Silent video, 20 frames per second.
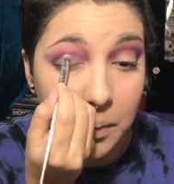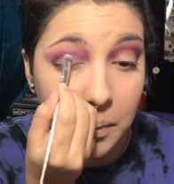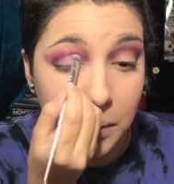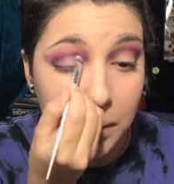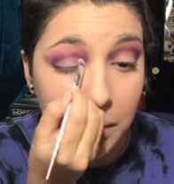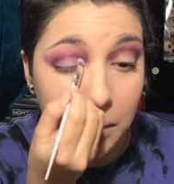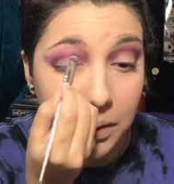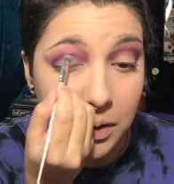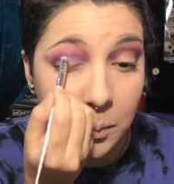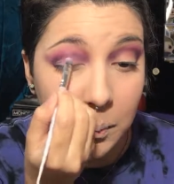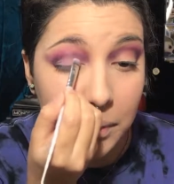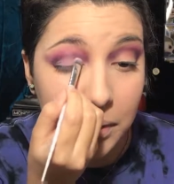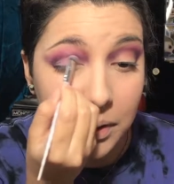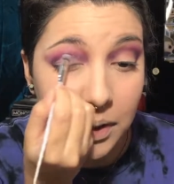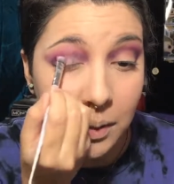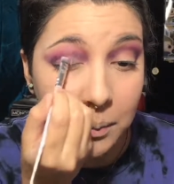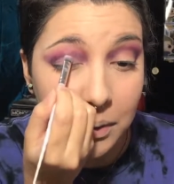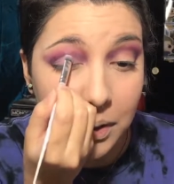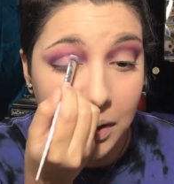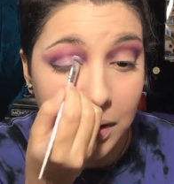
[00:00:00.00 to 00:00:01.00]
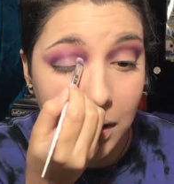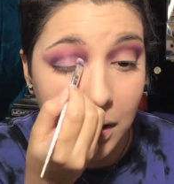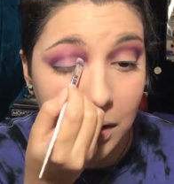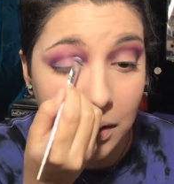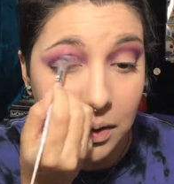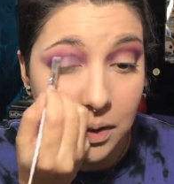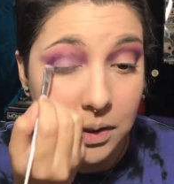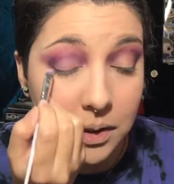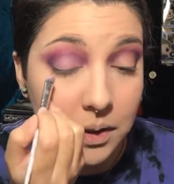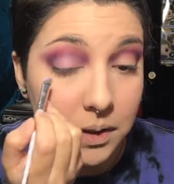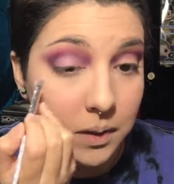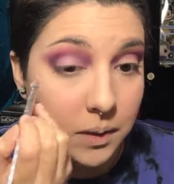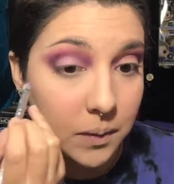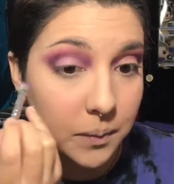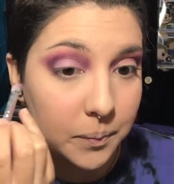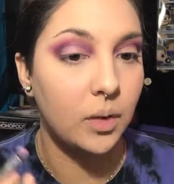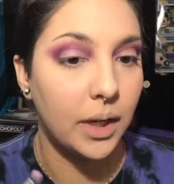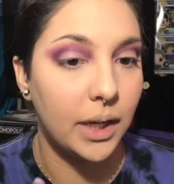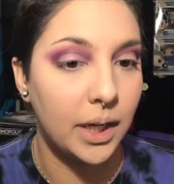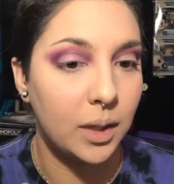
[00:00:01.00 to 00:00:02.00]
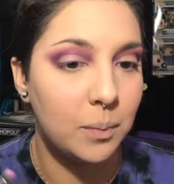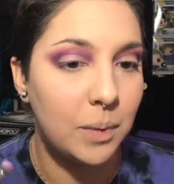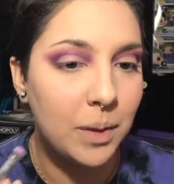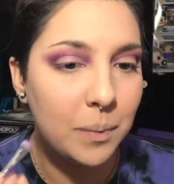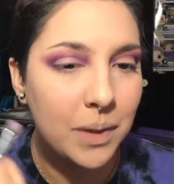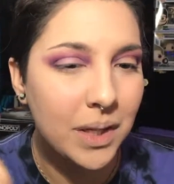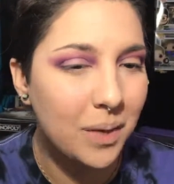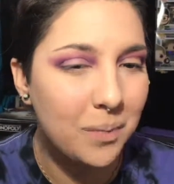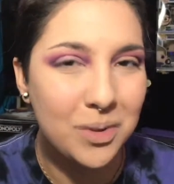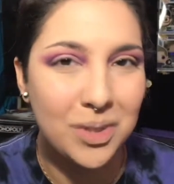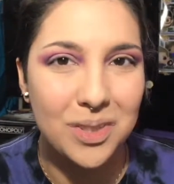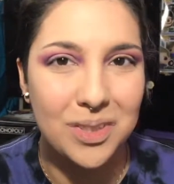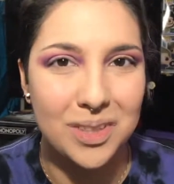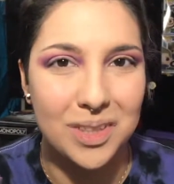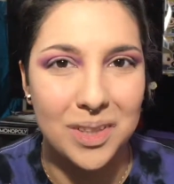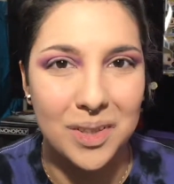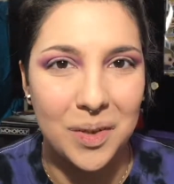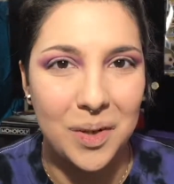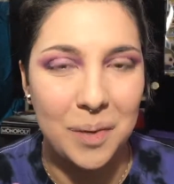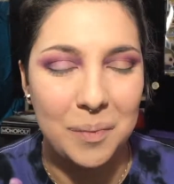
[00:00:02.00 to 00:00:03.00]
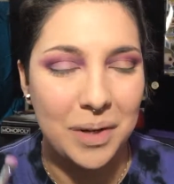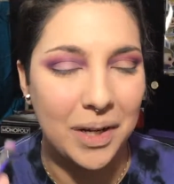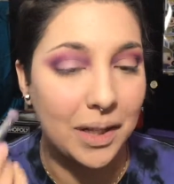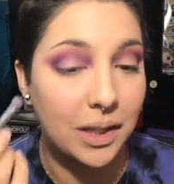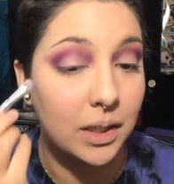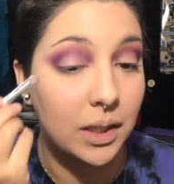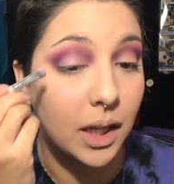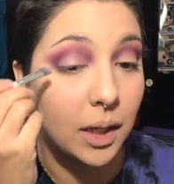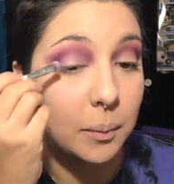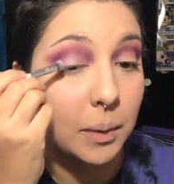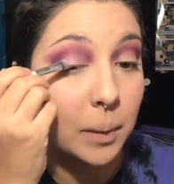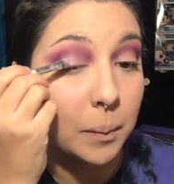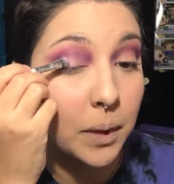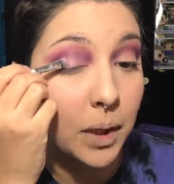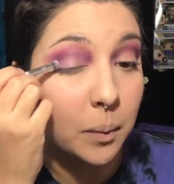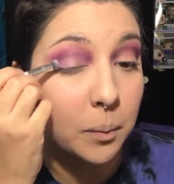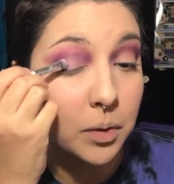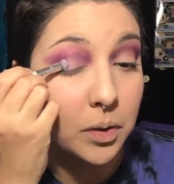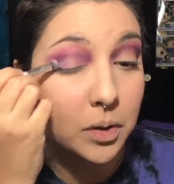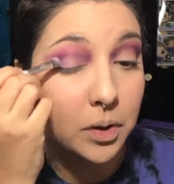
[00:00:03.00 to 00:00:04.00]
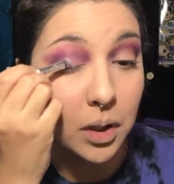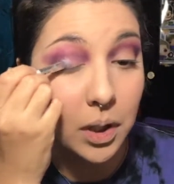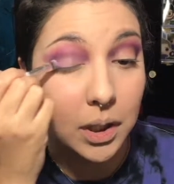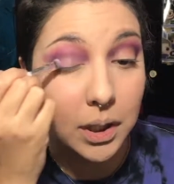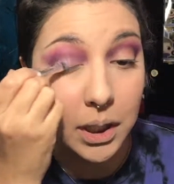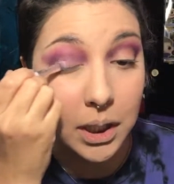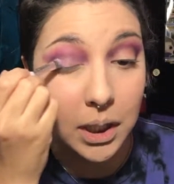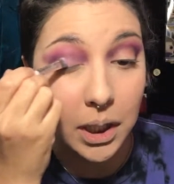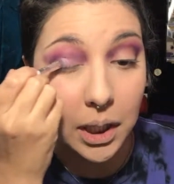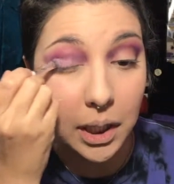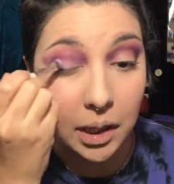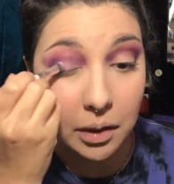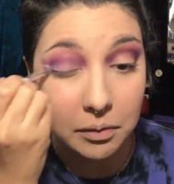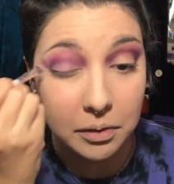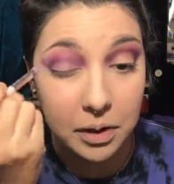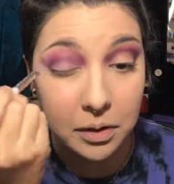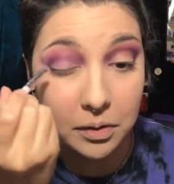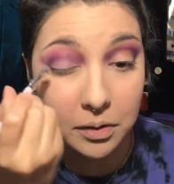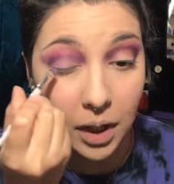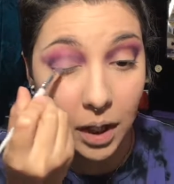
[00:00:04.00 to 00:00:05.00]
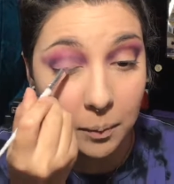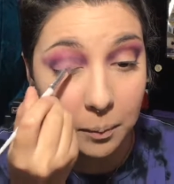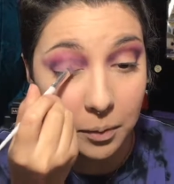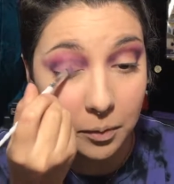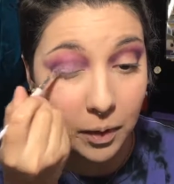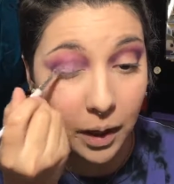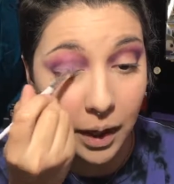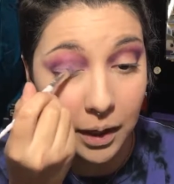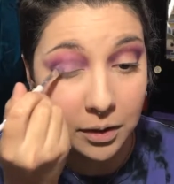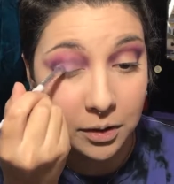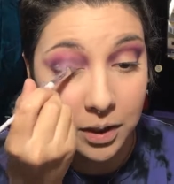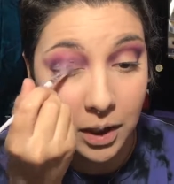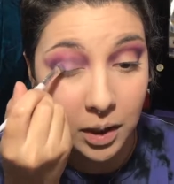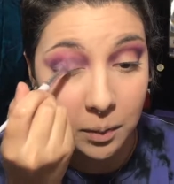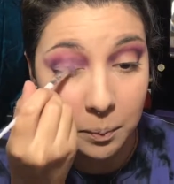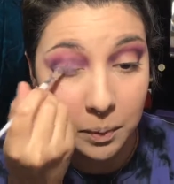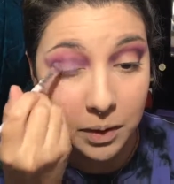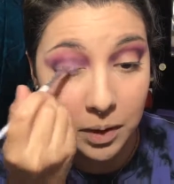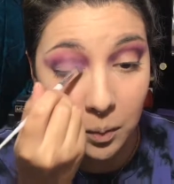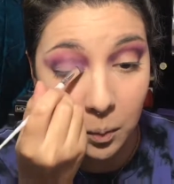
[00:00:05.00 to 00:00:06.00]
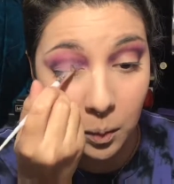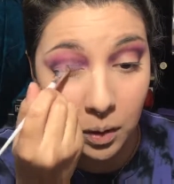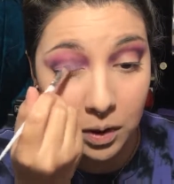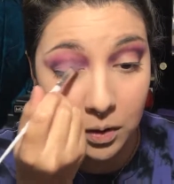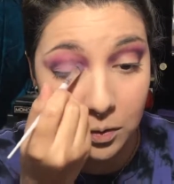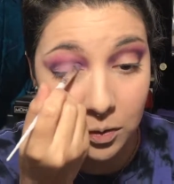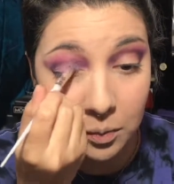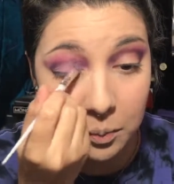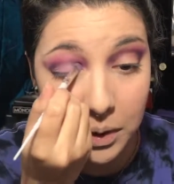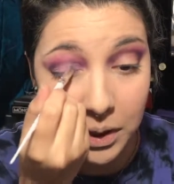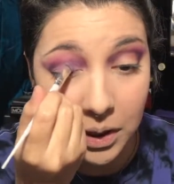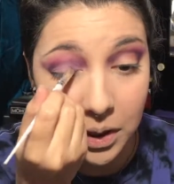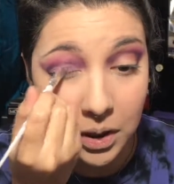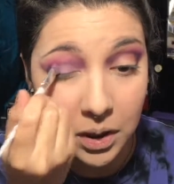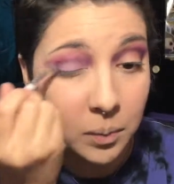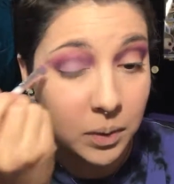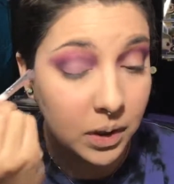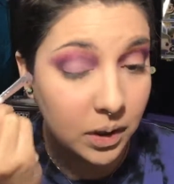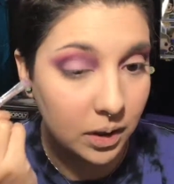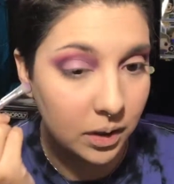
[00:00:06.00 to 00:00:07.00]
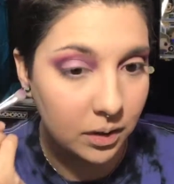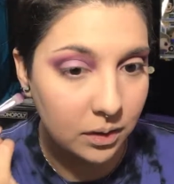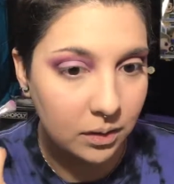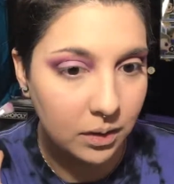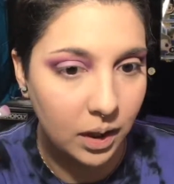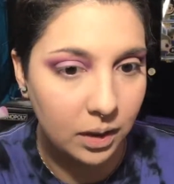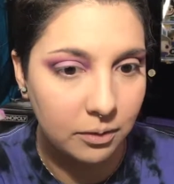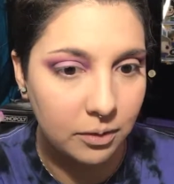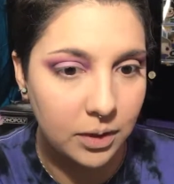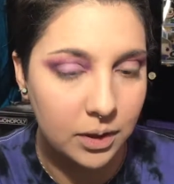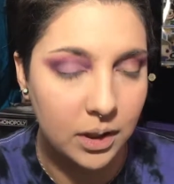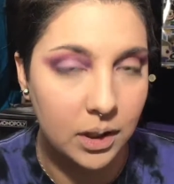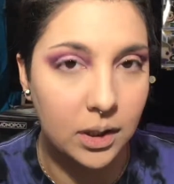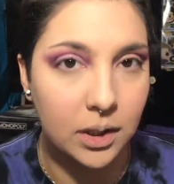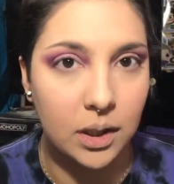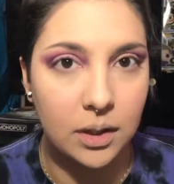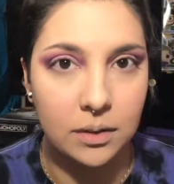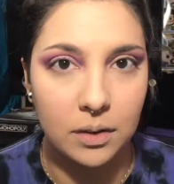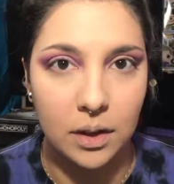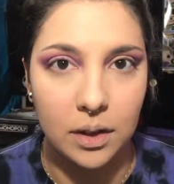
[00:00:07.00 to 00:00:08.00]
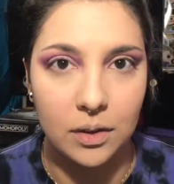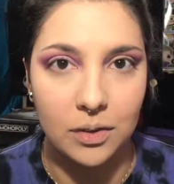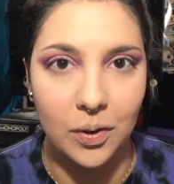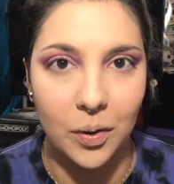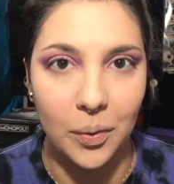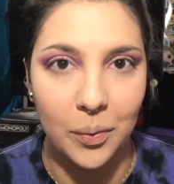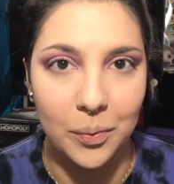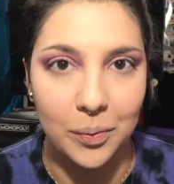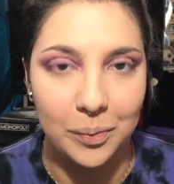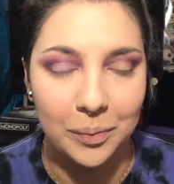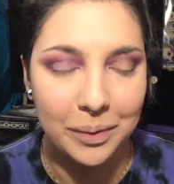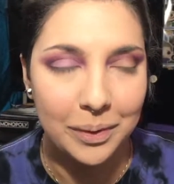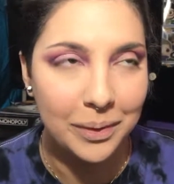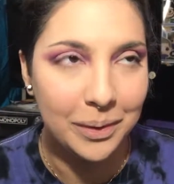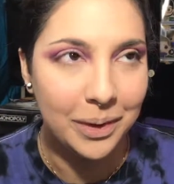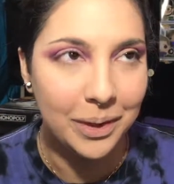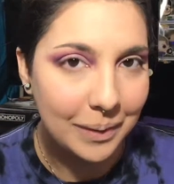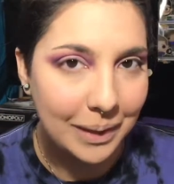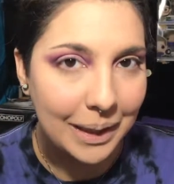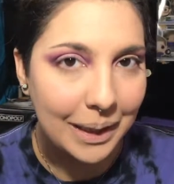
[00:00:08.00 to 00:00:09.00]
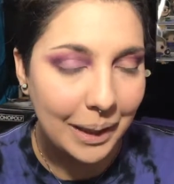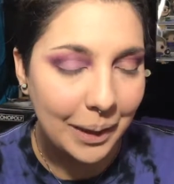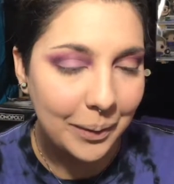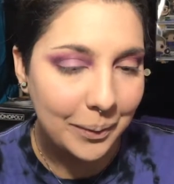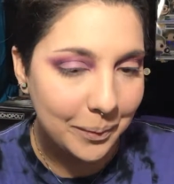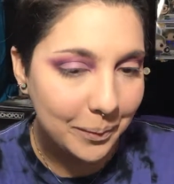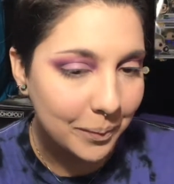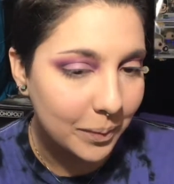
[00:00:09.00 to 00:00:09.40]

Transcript: We always build up the colors. Right, and maybe I'm just, you know, I'm not gonna lie, maybe I'm just lucky and I have this type of eye shape and it works for me because everything cuts on its own, you know?